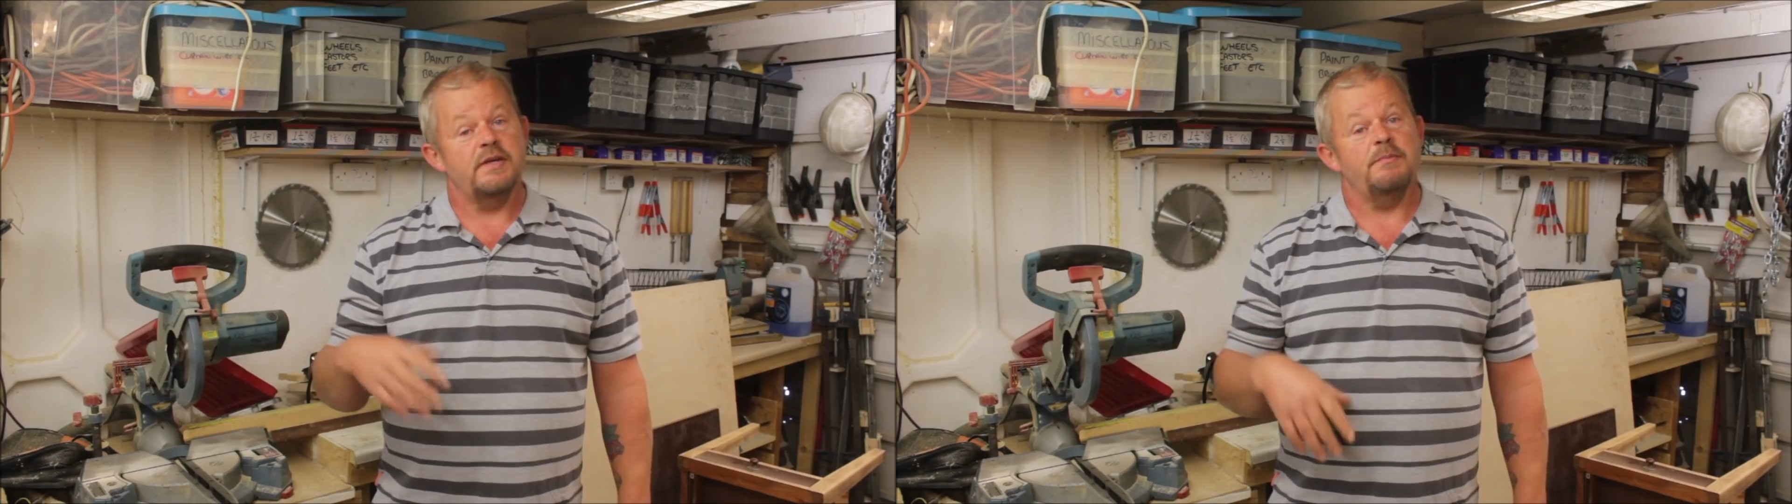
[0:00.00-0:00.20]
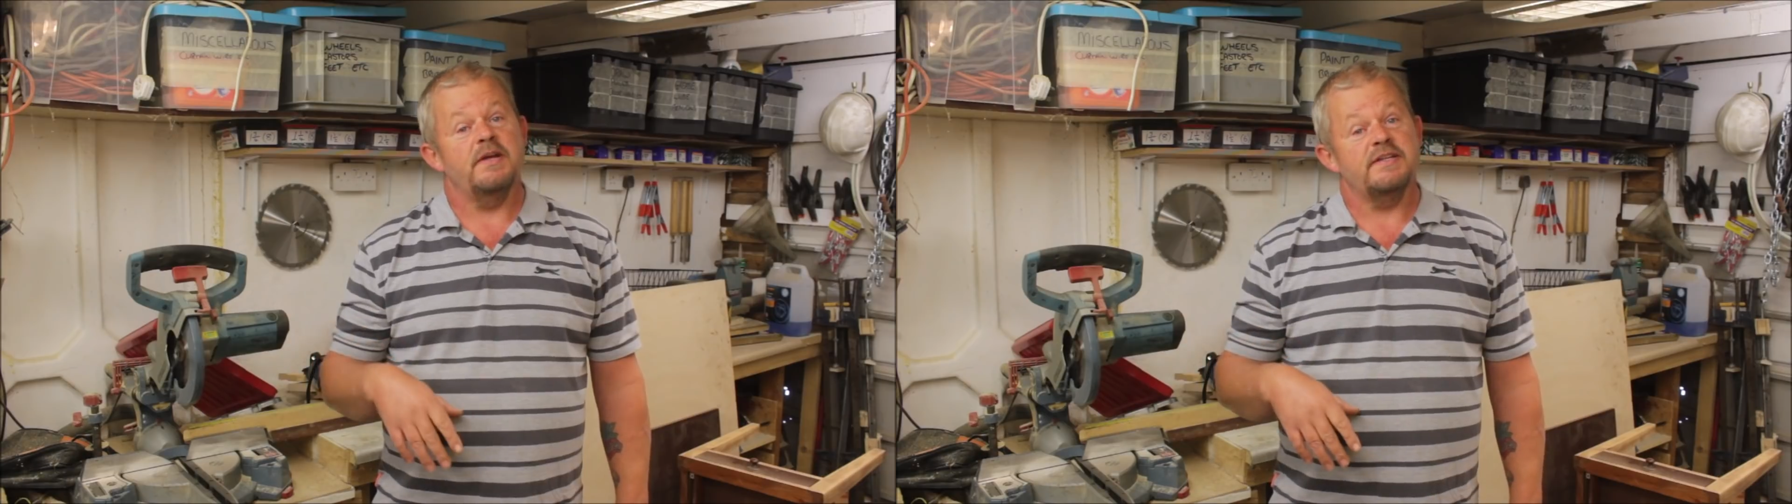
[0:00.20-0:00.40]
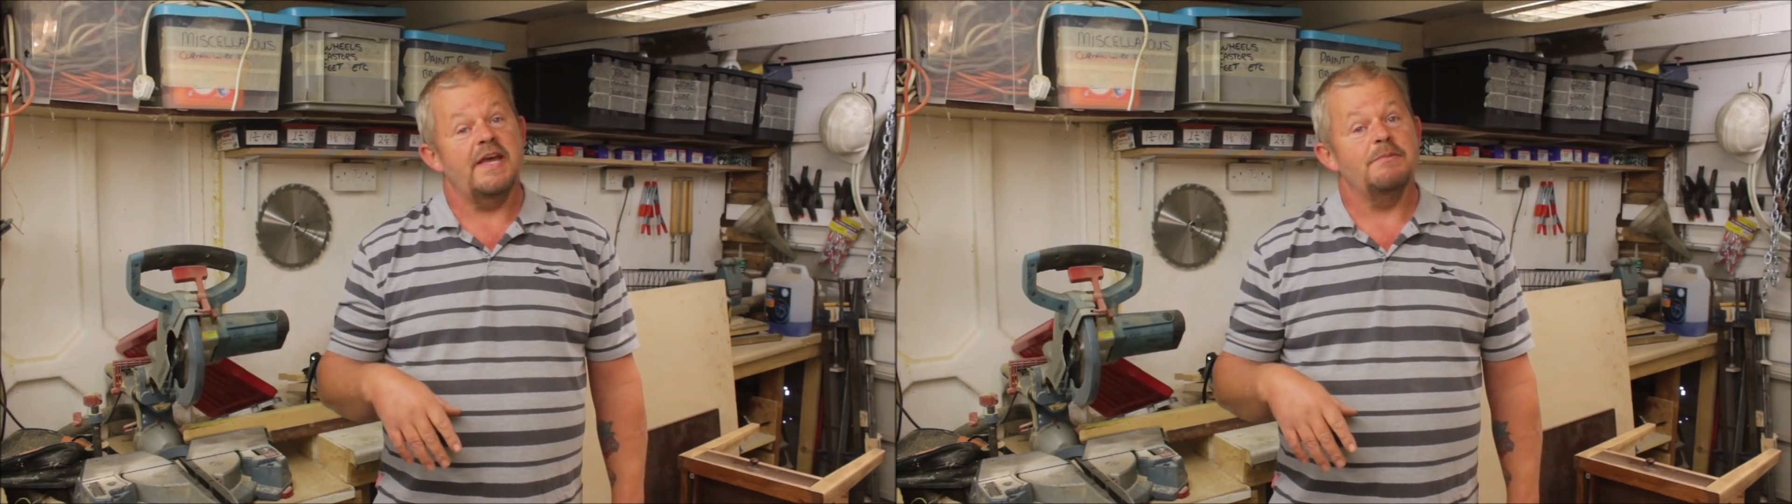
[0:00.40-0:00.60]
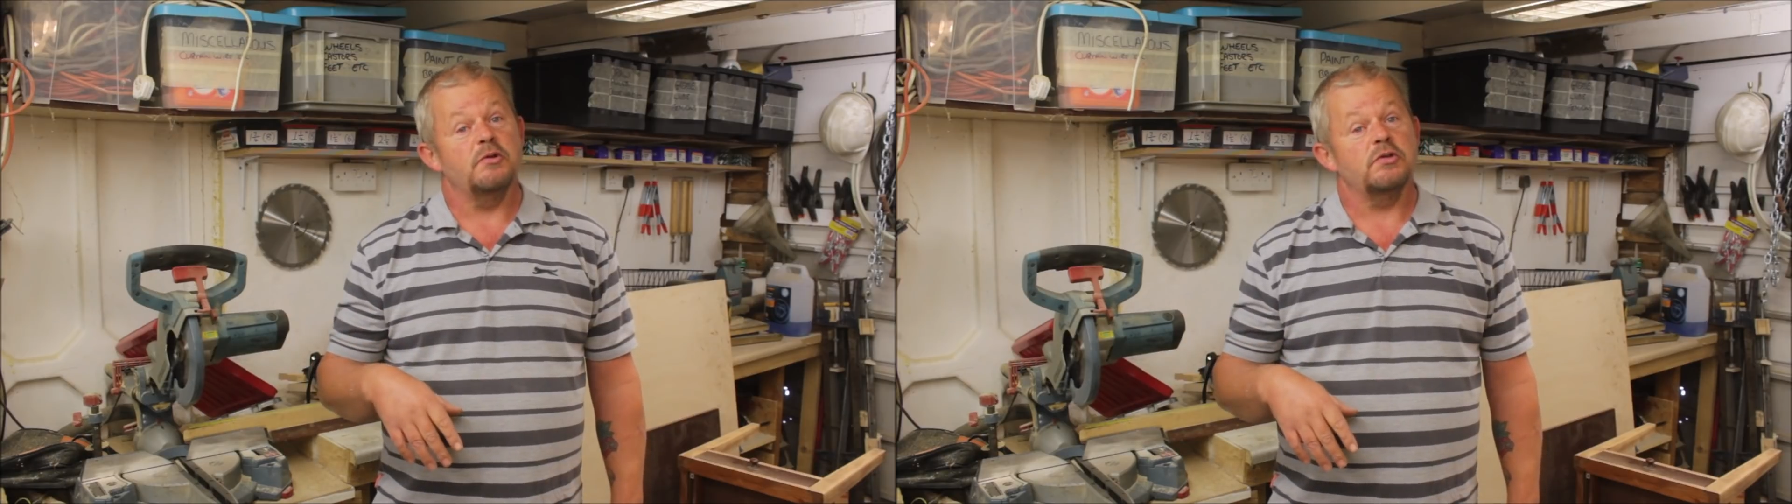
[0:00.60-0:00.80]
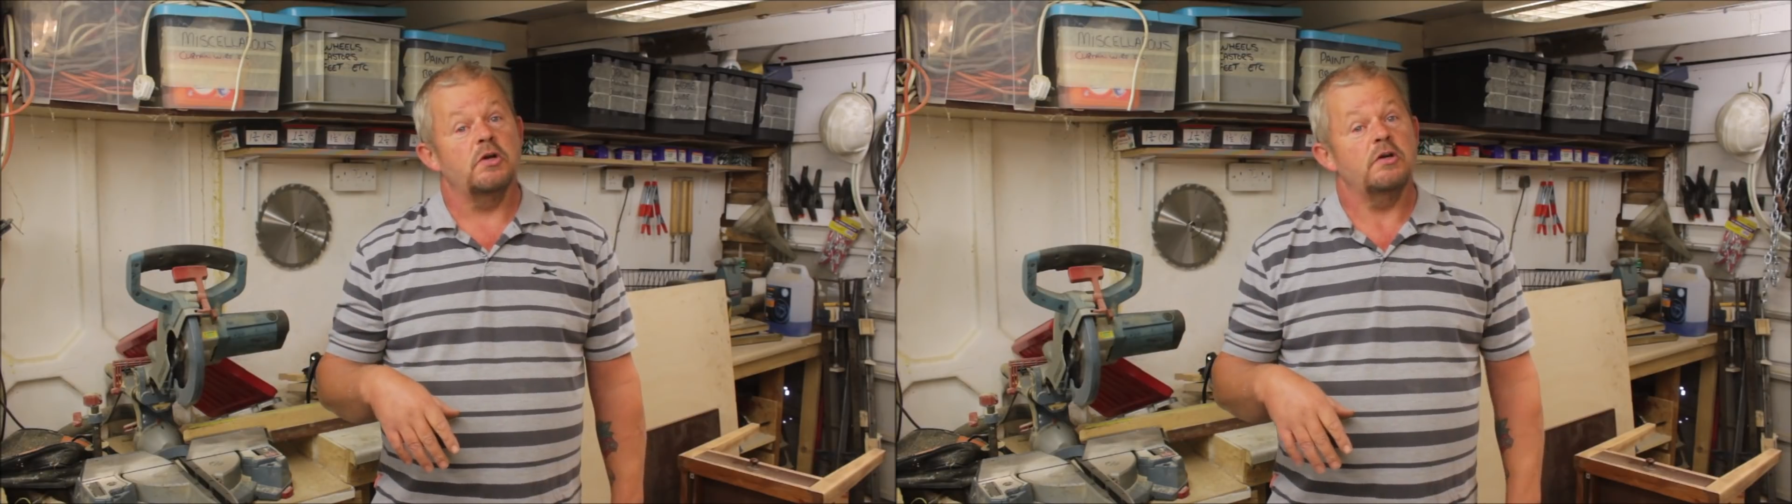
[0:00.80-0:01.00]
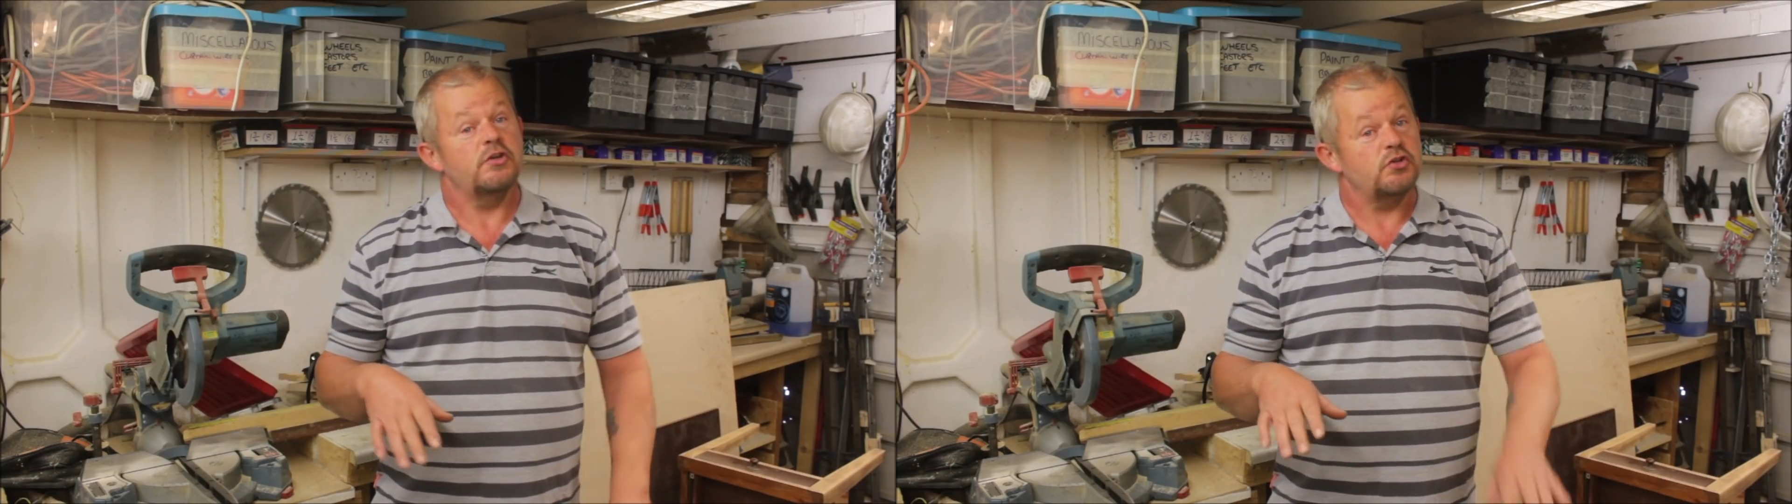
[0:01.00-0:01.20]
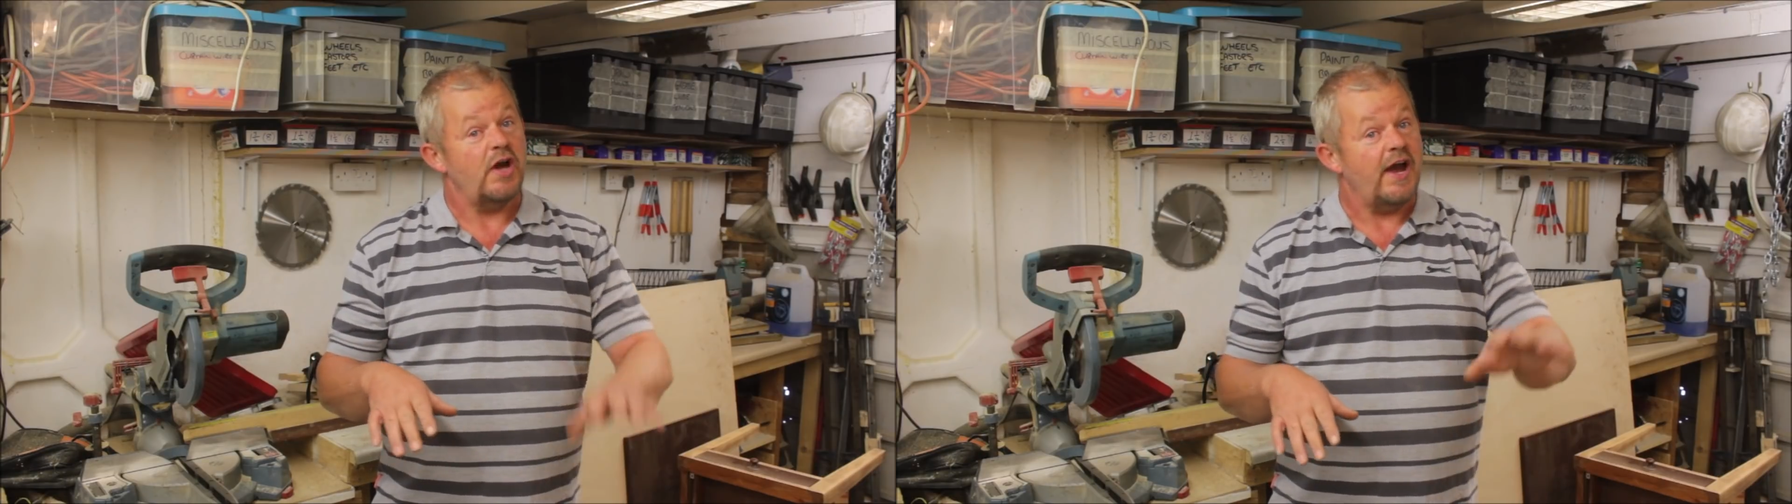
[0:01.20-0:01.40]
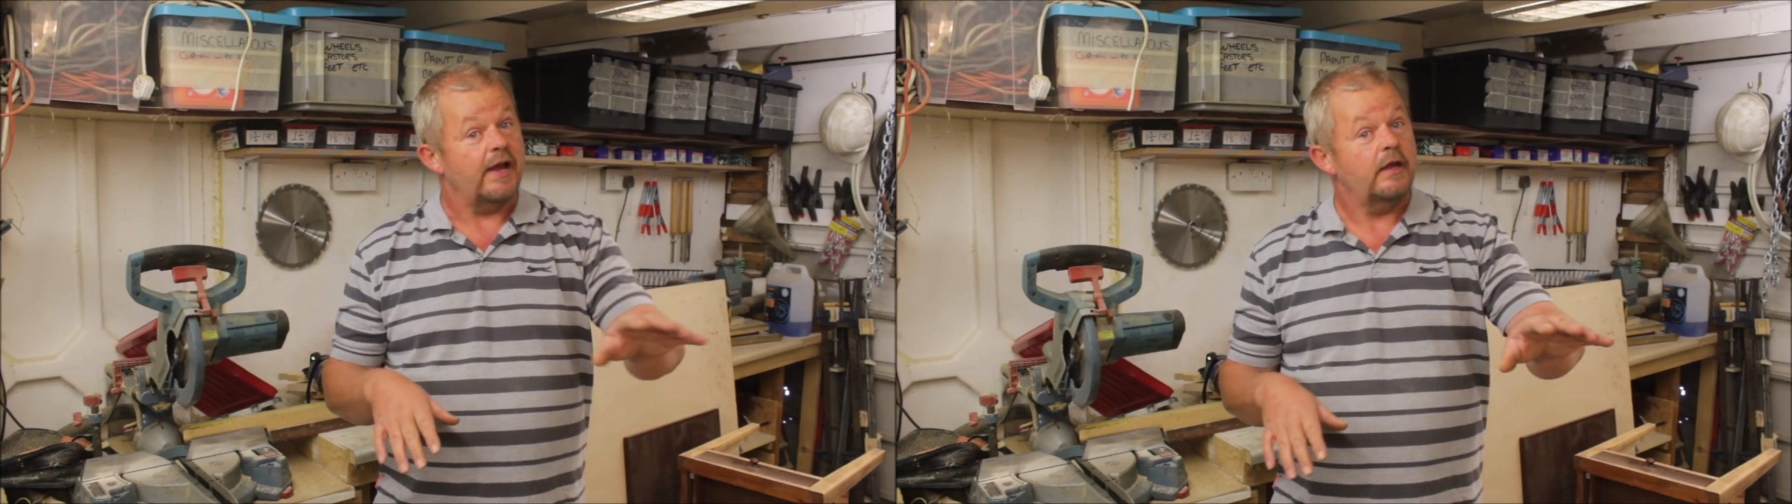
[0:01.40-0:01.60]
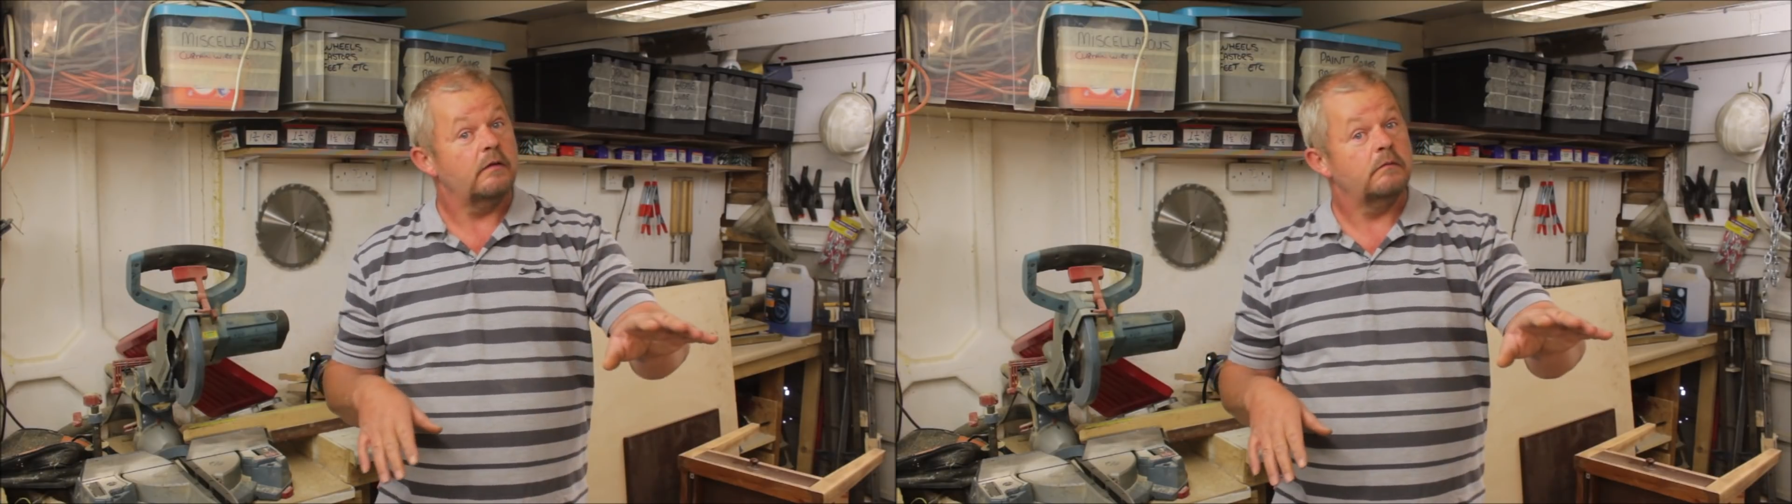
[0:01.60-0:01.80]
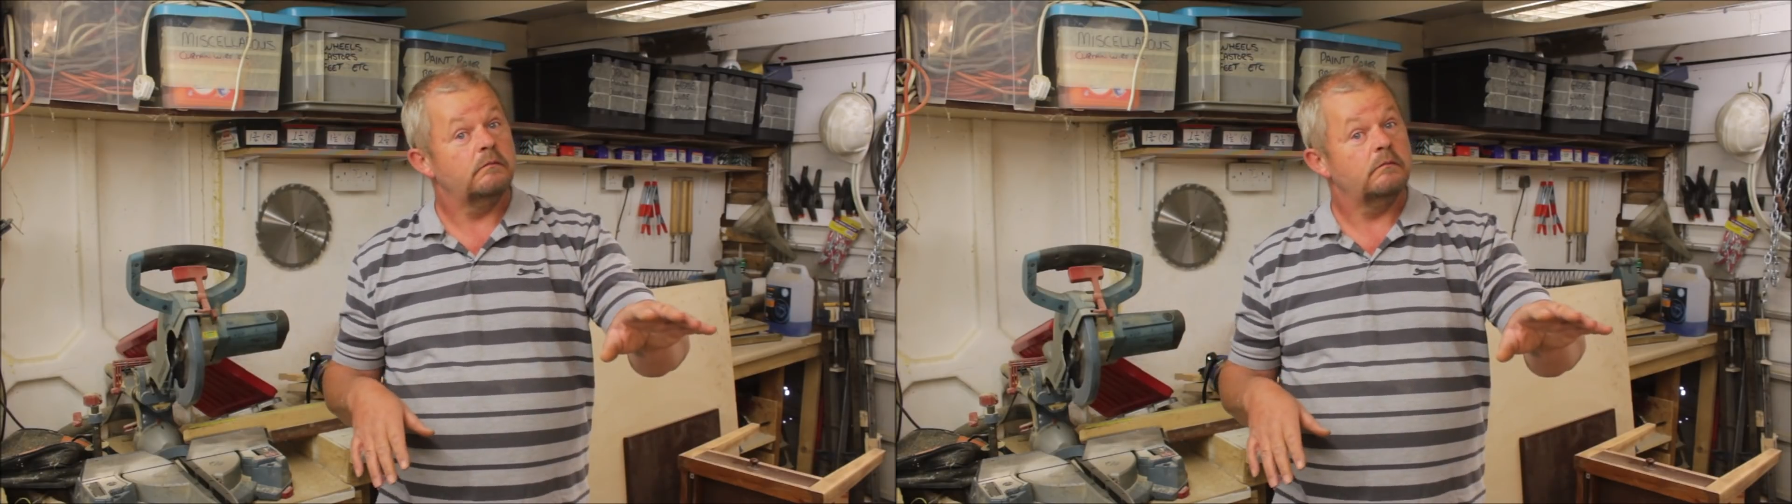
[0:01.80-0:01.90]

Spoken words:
to send me a table saw to try,